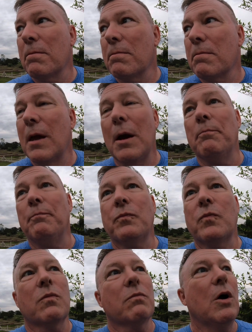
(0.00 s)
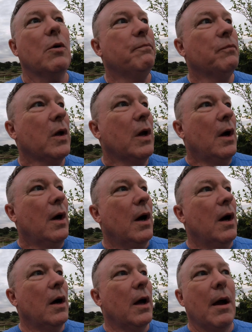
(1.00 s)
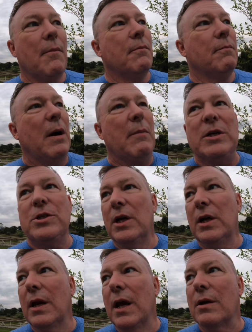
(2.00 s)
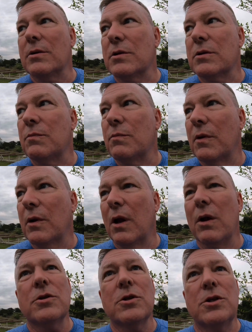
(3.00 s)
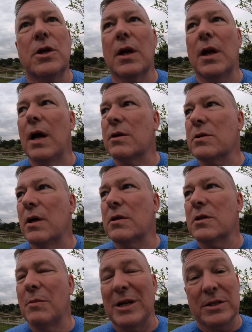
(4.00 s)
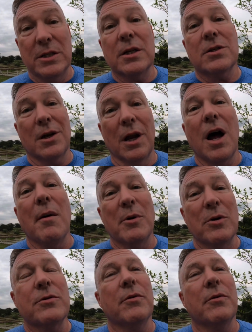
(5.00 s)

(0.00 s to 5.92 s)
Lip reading: Yeah, no. How about chicken houses? The closest chicken house to us is about 6 kilometers from